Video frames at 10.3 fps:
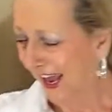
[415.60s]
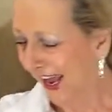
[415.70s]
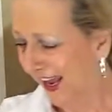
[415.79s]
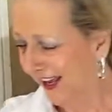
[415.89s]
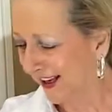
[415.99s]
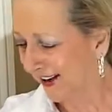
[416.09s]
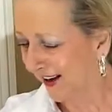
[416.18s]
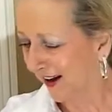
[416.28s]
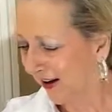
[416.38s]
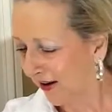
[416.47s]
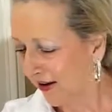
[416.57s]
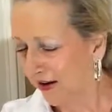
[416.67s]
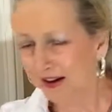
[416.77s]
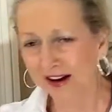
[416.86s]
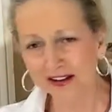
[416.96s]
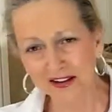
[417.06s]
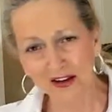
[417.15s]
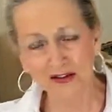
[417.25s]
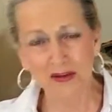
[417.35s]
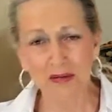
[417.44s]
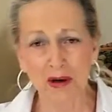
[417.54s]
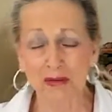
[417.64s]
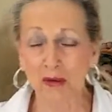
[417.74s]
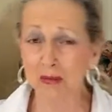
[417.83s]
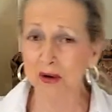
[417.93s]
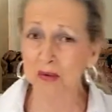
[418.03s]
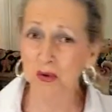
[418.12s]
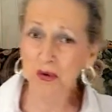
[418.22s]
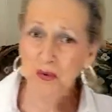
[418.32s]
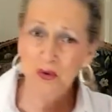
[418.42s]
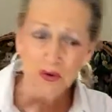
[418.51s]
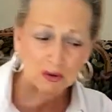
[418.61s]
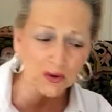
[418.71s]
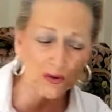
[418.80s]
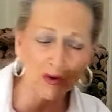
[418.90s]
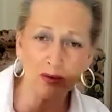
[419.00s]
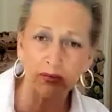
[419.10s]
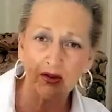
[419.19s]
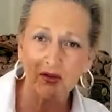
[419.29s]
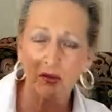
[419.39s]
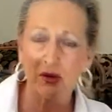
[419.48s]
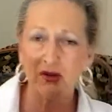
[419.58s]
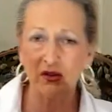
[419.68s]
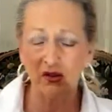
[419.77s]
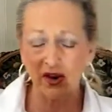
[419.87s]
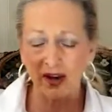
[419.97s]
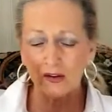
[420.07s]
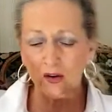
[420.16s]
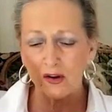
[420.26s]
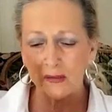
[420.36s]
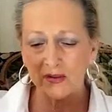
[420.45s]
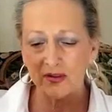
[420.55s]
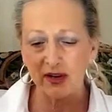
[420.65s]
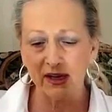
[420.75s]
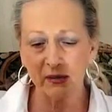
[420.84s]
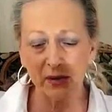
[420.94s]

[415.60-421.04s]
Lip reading: and you know, sometimes I bring more than one on a trip, just depends on how long I'm staying.